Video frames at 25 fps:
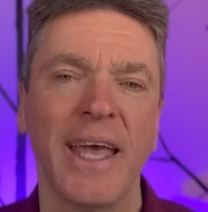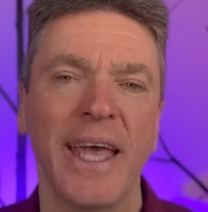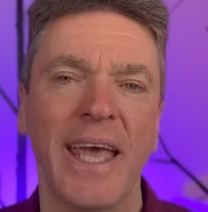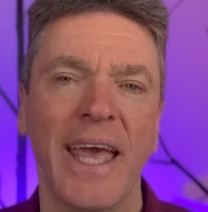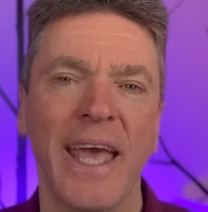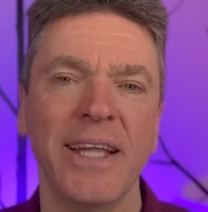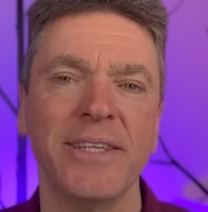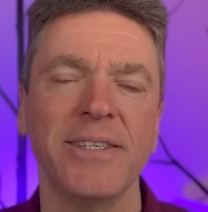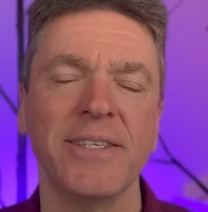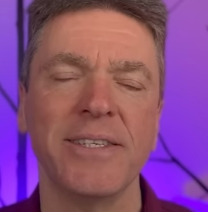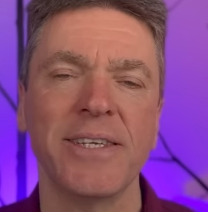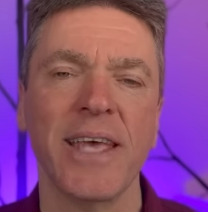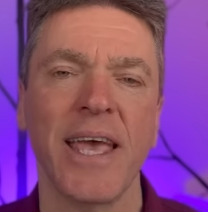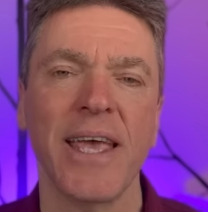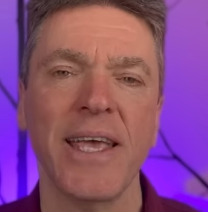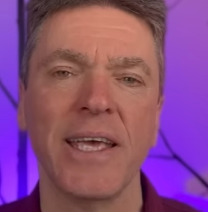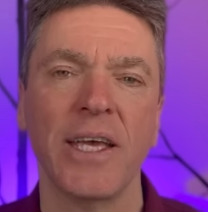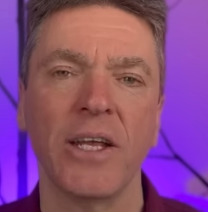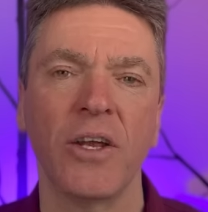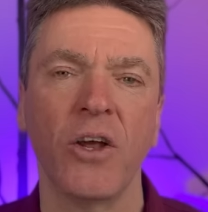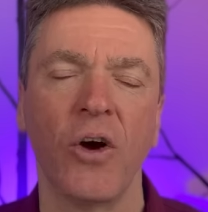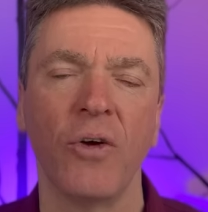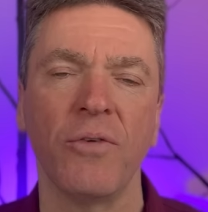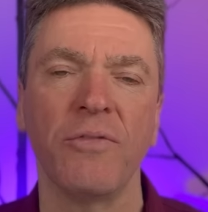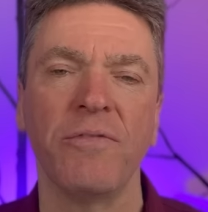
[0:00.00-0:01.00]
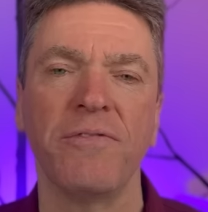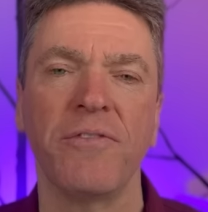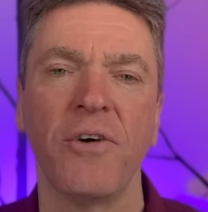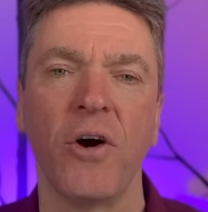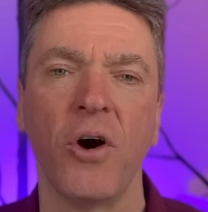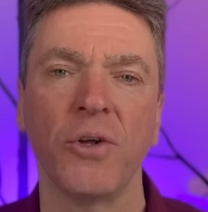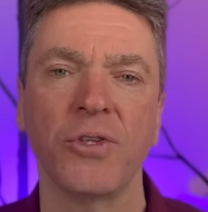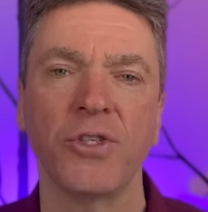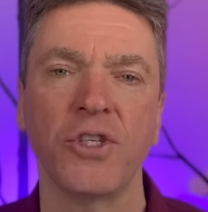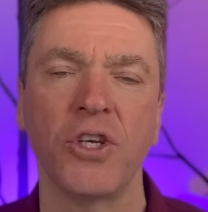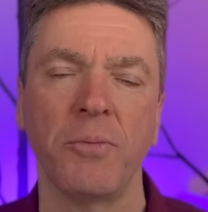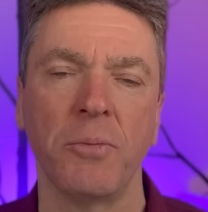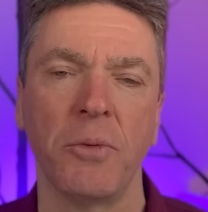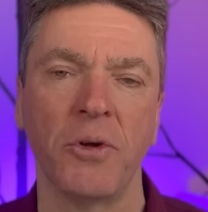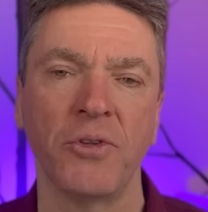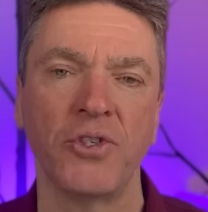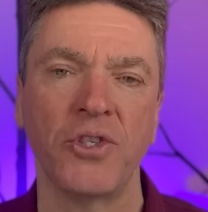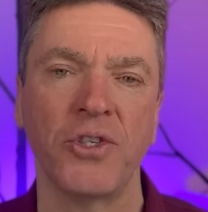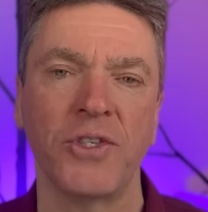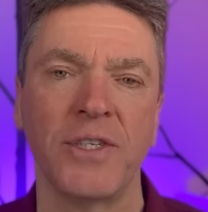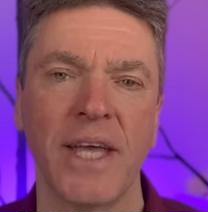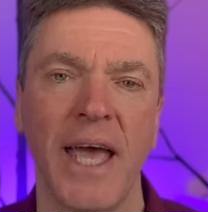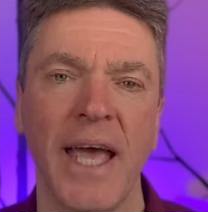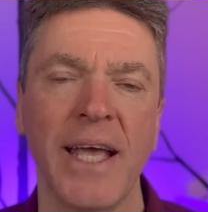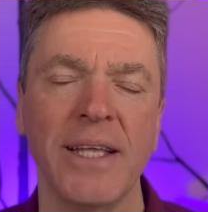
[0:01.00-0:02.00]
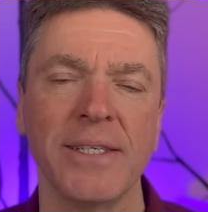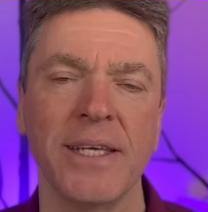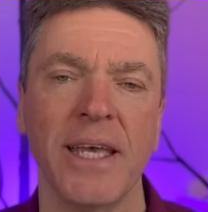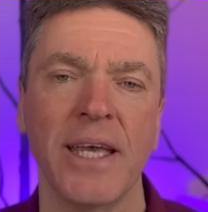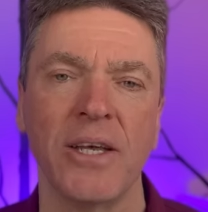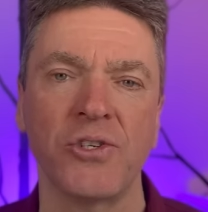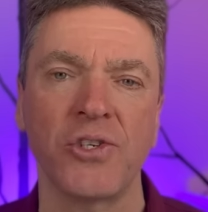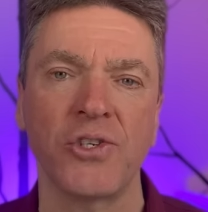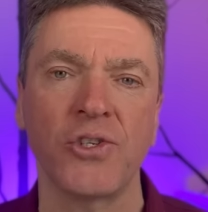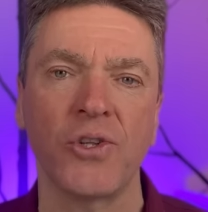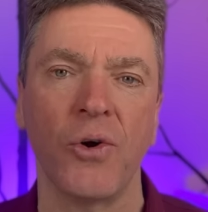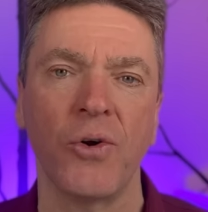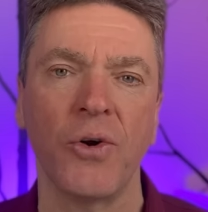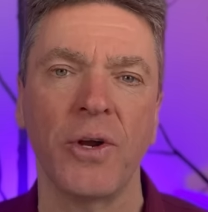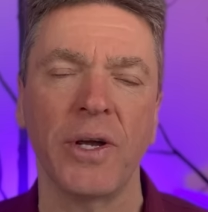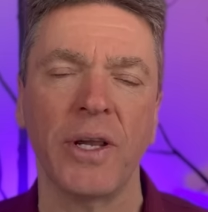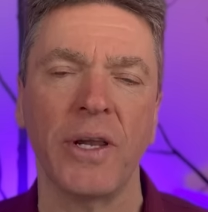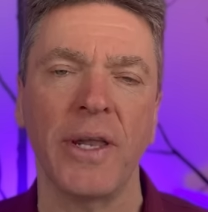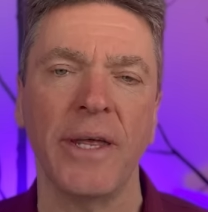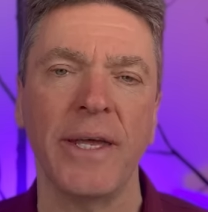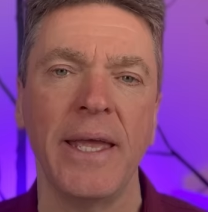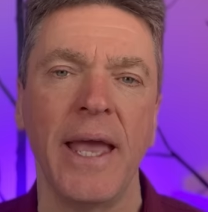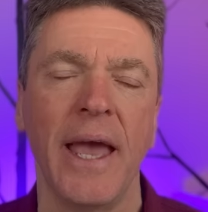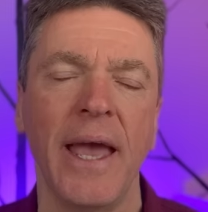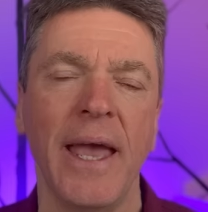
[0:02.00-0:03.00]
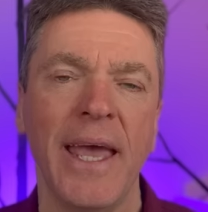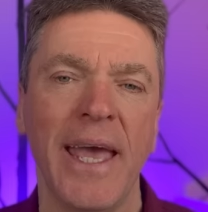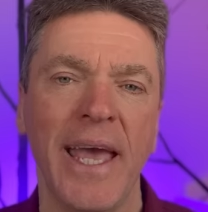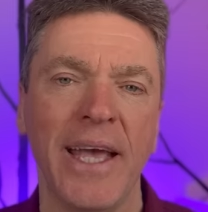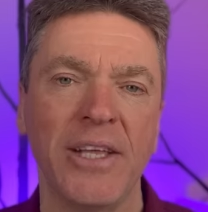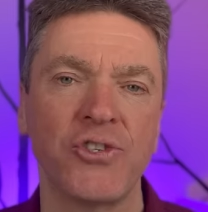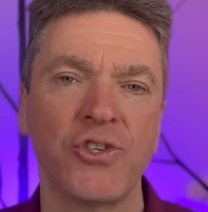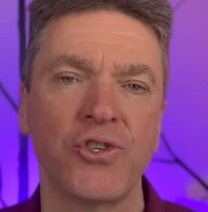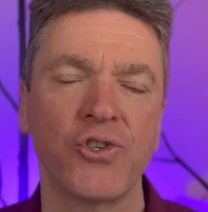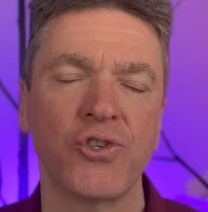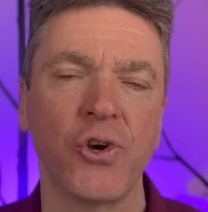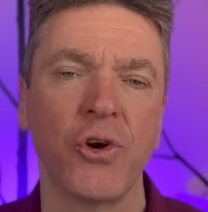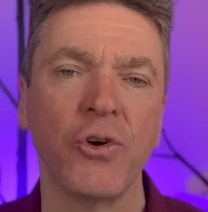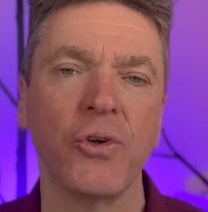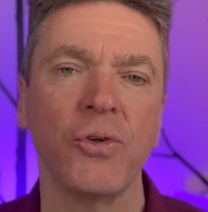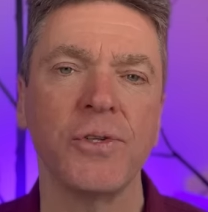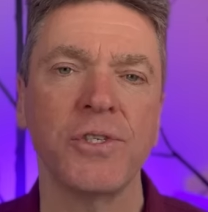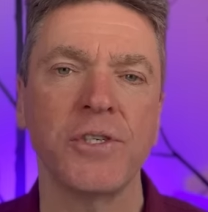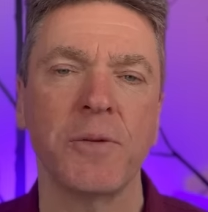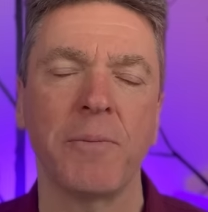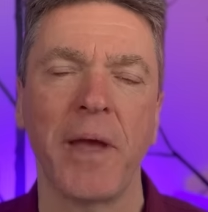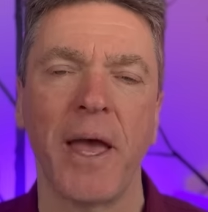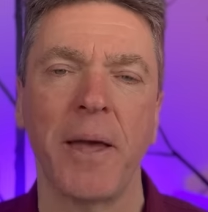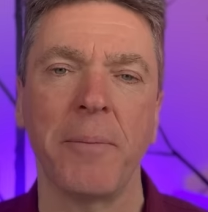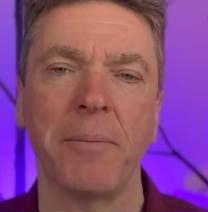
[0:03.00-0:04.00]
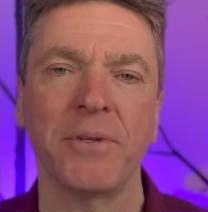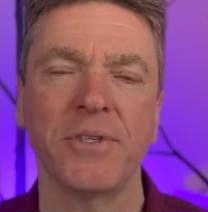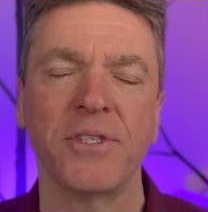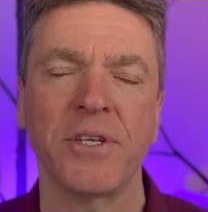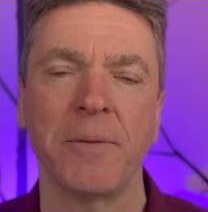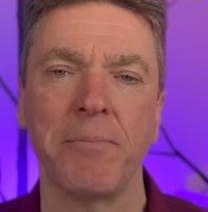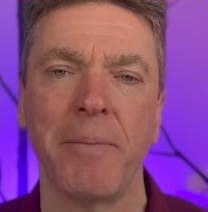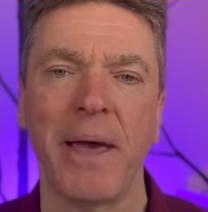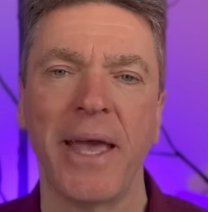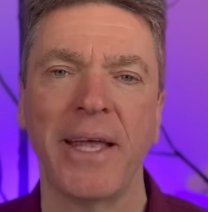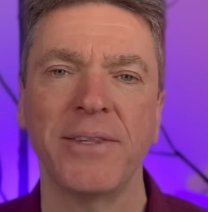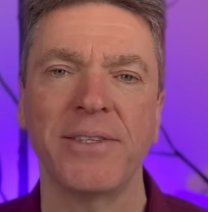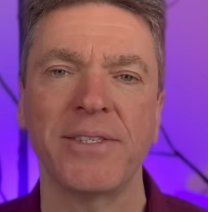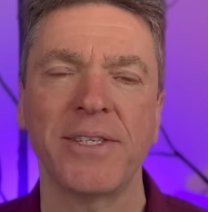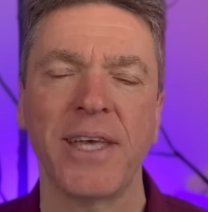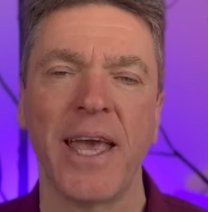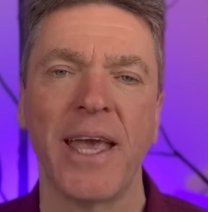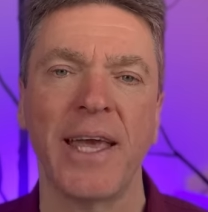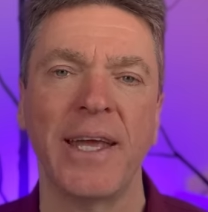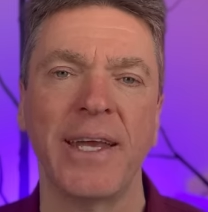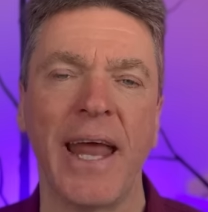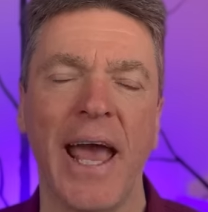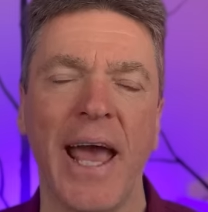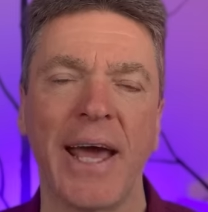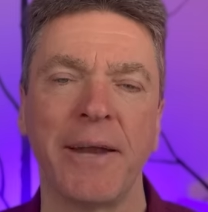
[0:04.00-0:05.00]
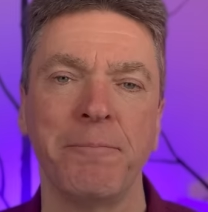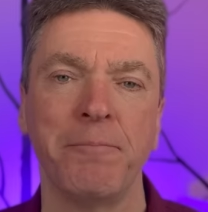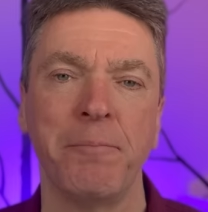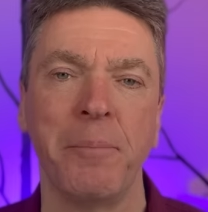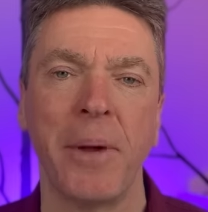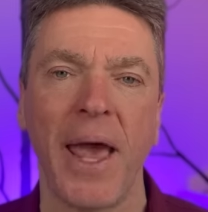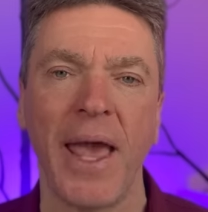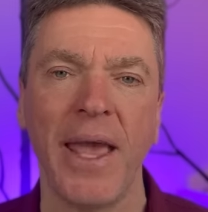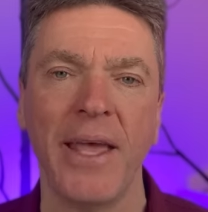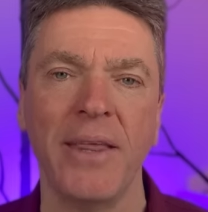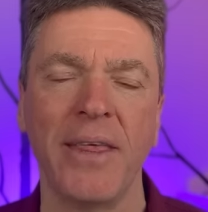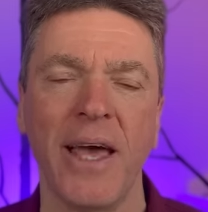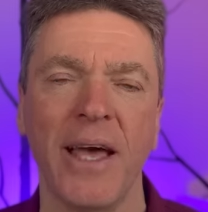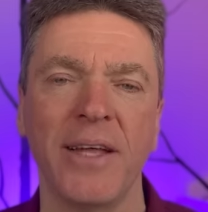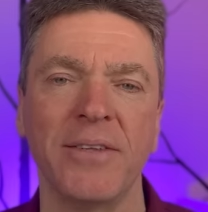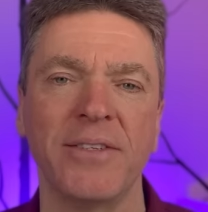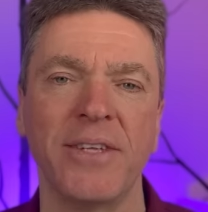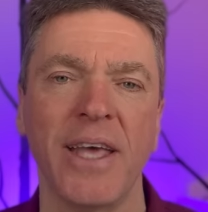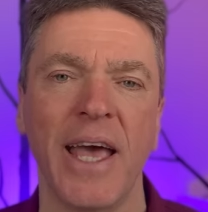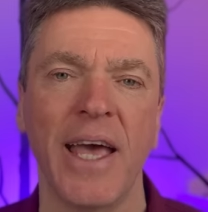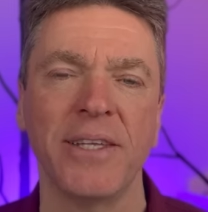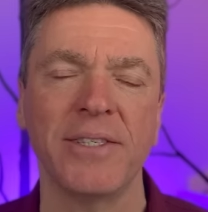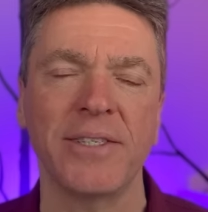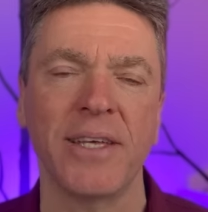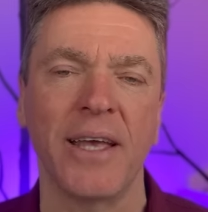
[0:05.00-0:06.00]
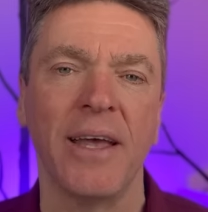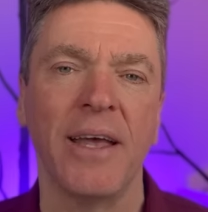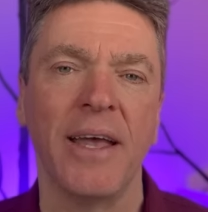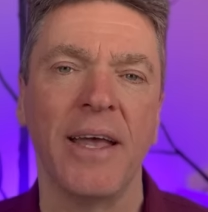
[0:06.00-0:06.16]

It's taken on far too much debt historically, it's struggled to be able to maintain and pay that debt,